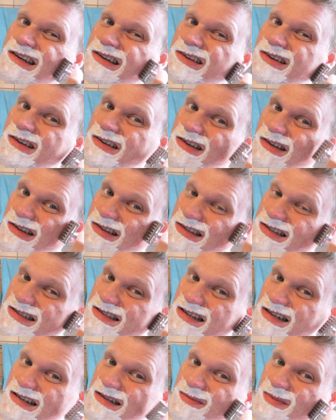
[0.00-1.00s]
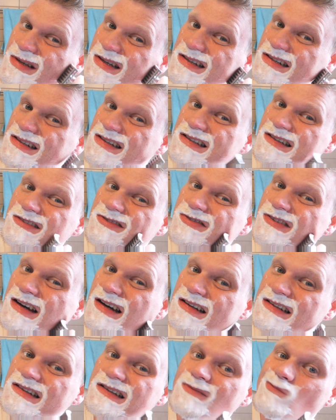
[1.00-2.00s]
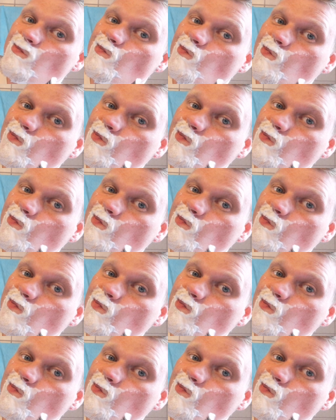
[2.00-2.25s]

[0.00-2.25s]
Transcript: and type in defect,